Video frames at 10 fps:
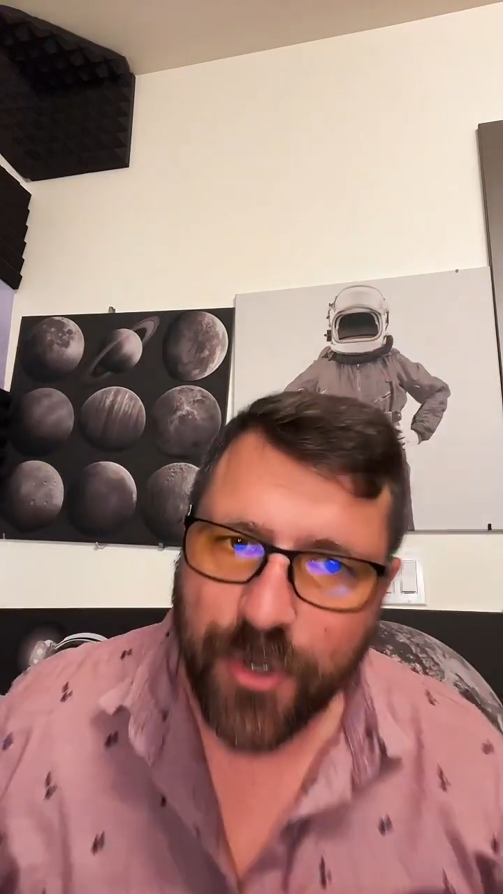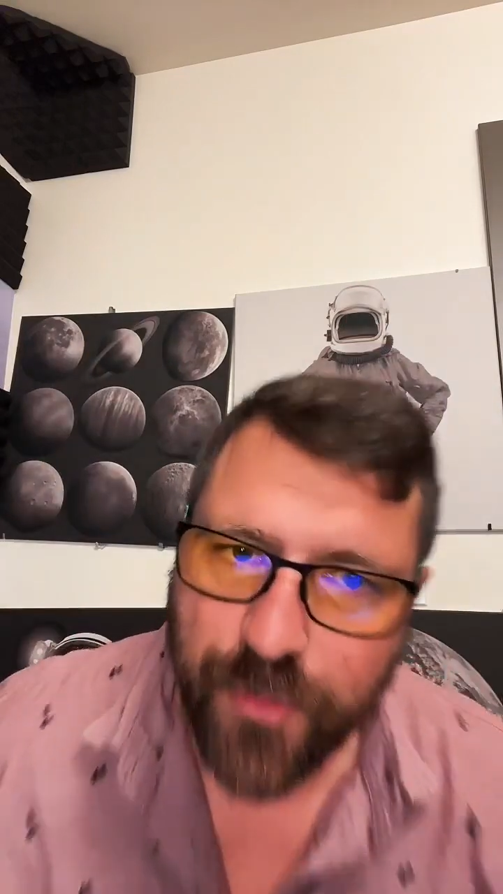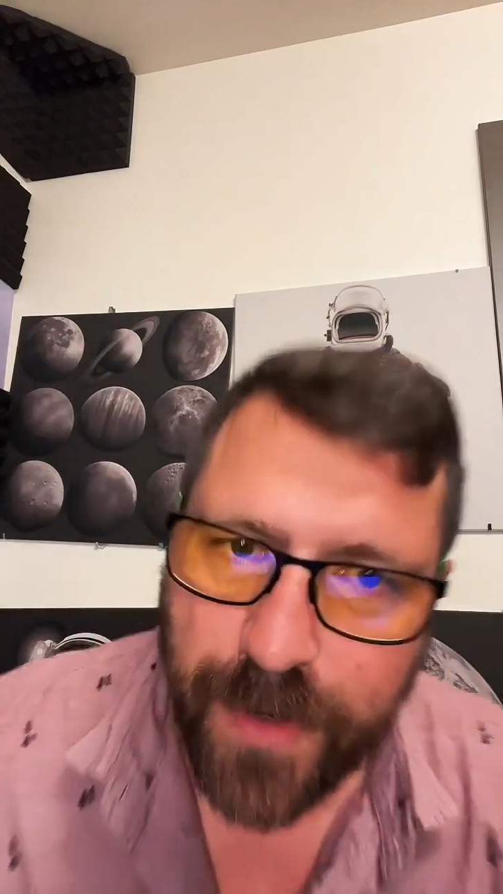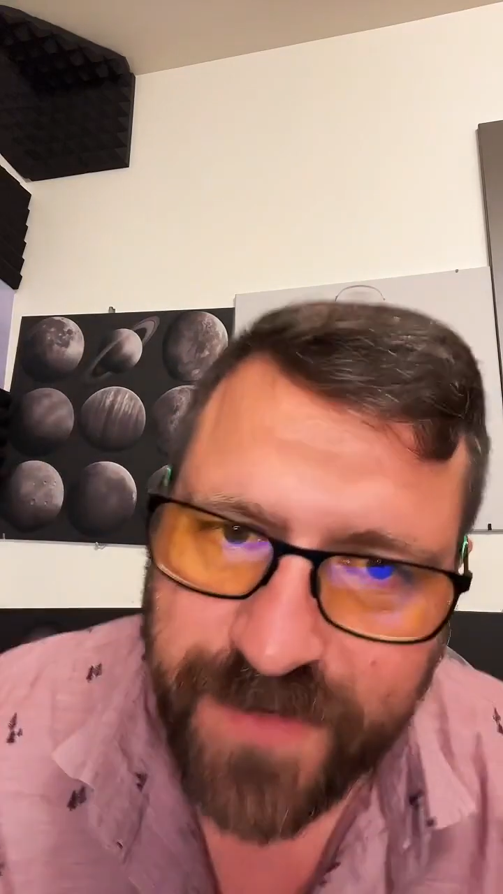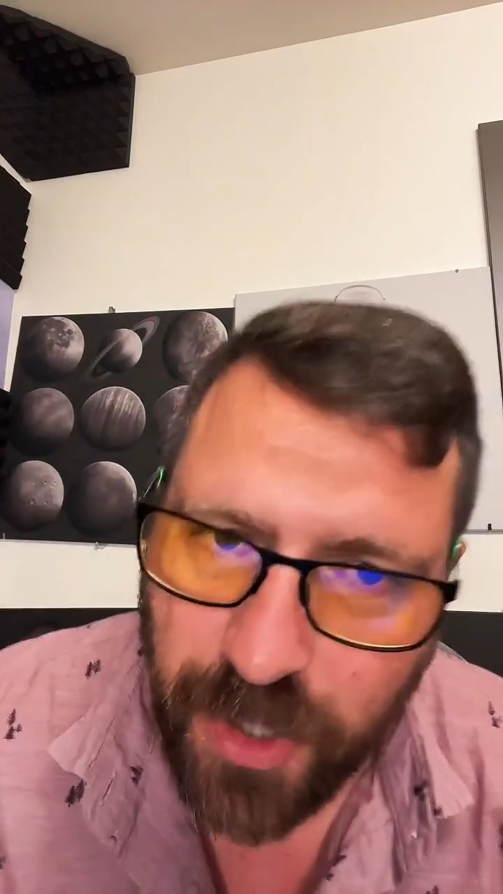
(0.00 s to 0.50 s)

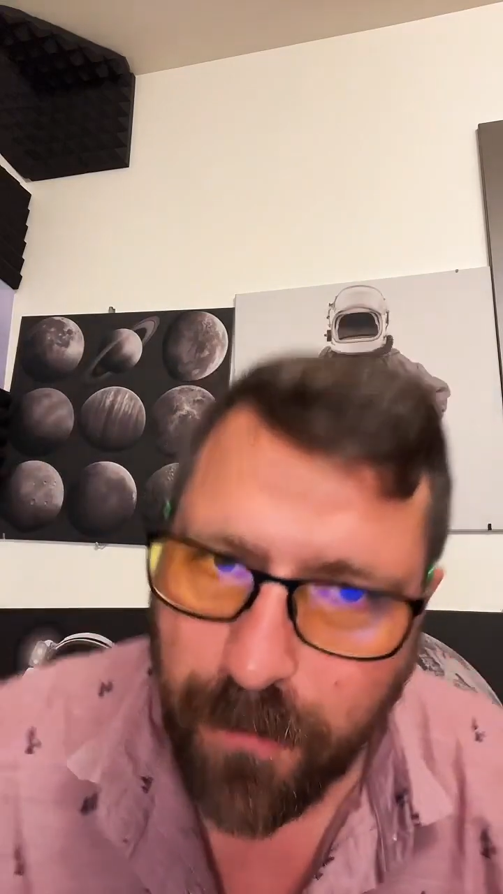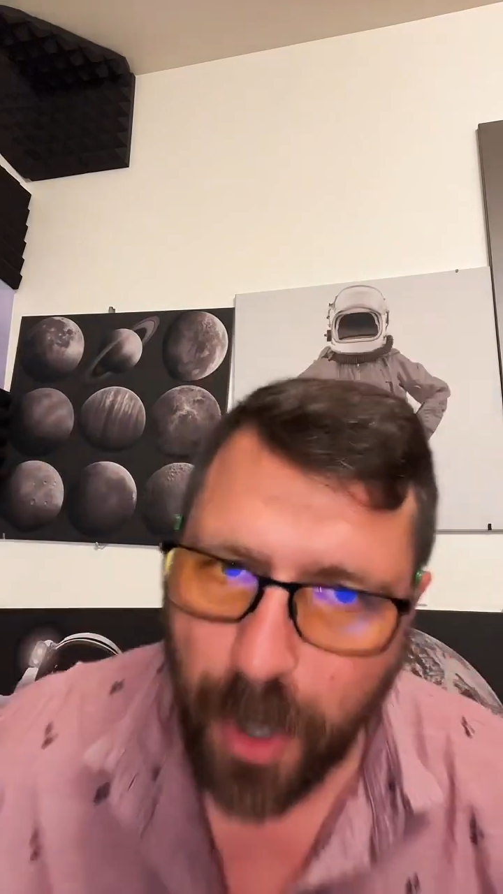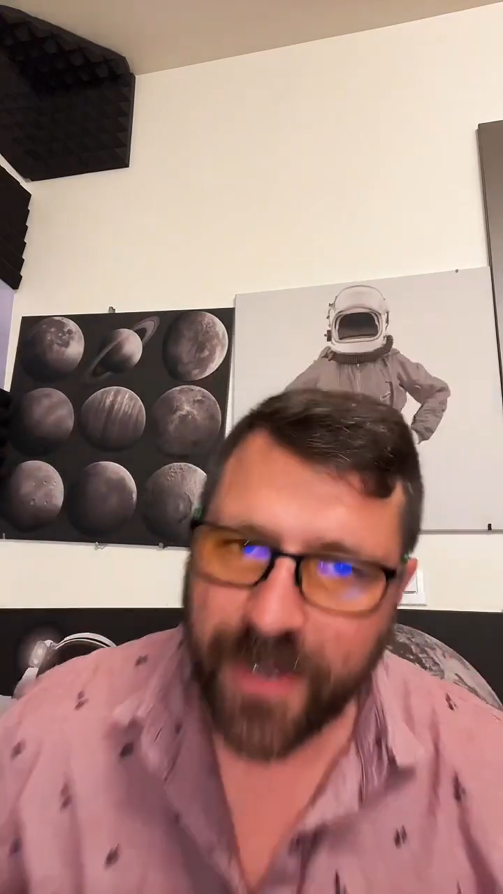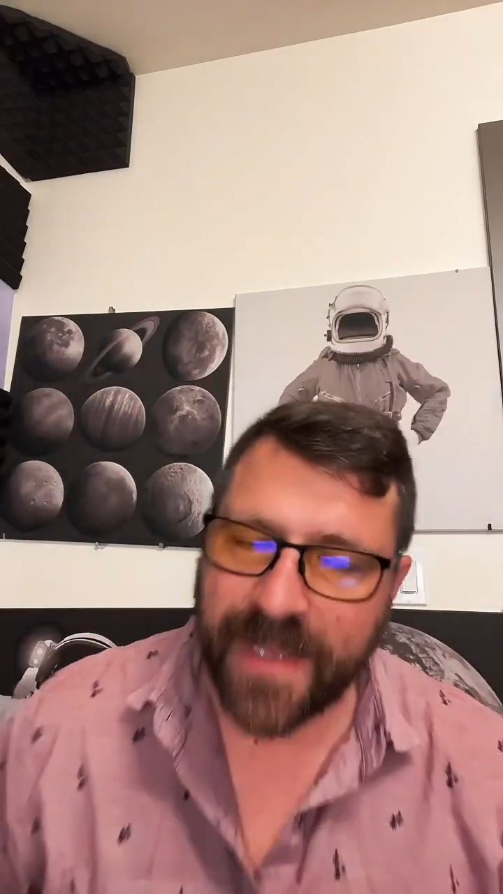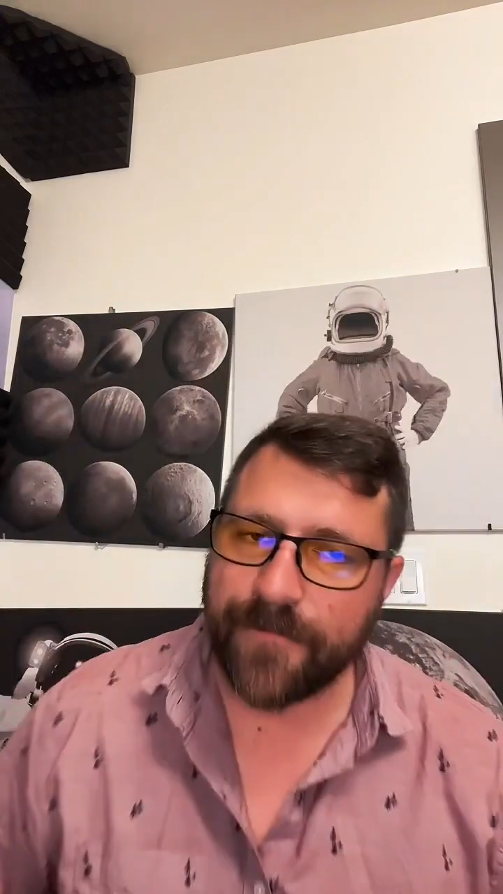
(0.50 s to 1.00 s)
crypto
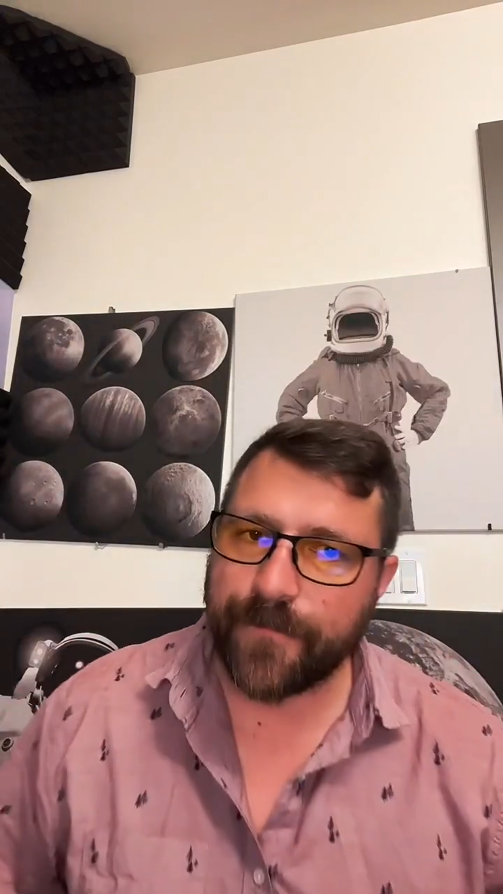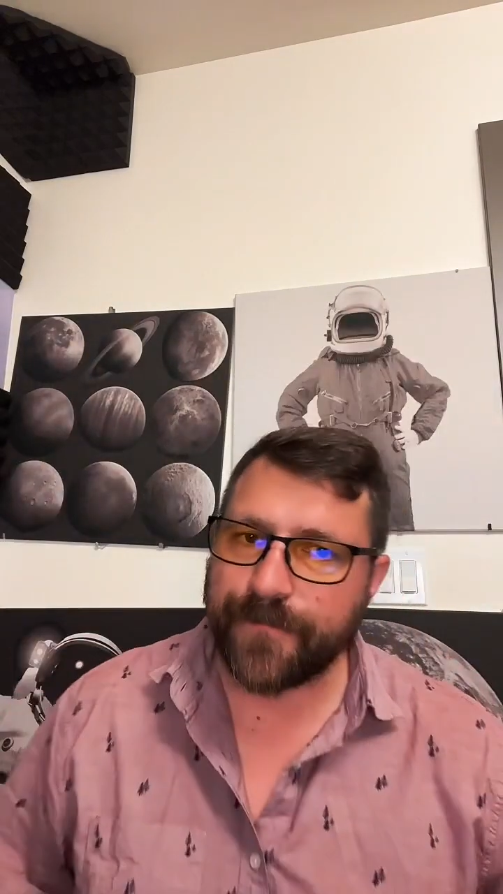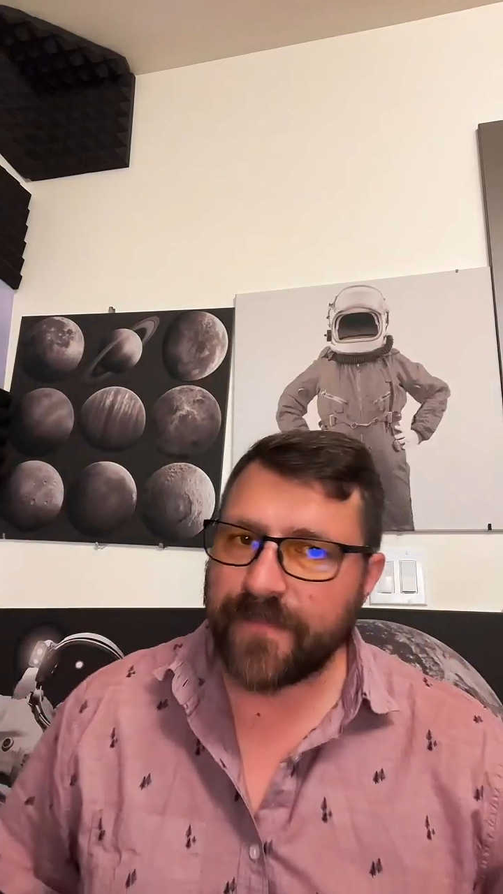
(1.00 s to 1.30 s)
market